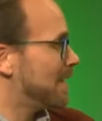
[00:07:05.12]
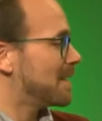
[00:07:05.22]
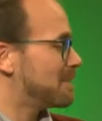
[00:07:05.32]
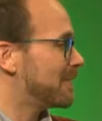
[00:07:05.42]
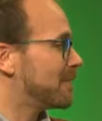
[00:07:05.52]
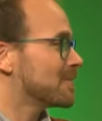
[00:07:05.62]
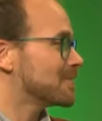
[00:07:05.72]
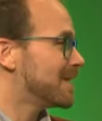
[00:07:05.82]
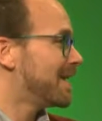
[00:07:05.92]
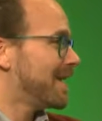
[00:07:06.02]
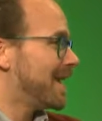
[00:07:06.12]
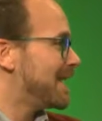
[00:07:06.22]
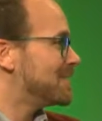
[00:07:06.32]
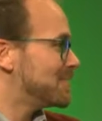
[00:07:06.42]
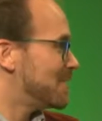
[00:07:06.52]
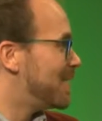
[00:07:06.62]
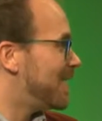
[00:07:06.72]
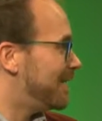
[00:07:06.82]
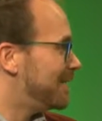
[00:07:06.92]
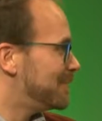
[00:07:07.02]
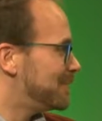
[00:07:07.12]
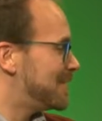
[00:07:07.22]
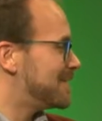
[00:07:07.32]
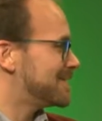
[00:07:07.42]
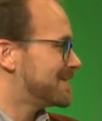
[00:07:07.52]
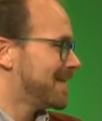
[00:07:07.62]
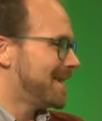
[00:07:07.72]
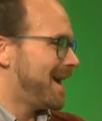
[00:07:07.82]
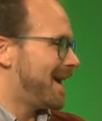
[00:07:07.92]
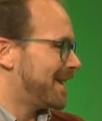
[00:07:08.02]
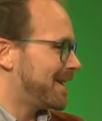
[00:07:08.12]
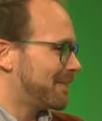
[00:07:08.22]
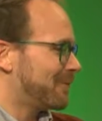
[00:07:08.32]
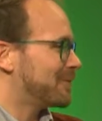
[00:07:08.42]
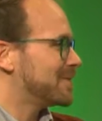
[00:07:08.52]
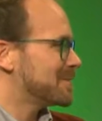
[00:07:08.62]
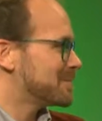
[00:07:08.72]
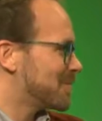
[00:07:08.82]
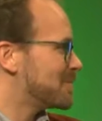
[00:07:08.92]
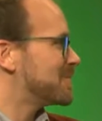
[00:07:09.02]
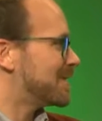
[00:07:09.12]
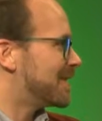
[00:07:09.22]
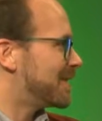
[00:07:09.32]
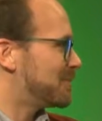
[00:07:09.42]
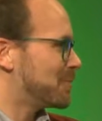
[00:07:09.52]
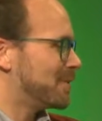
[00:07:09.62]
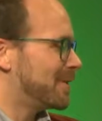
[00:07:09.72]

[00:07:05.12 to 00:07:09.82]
had my first HTML, was I got a free subscription through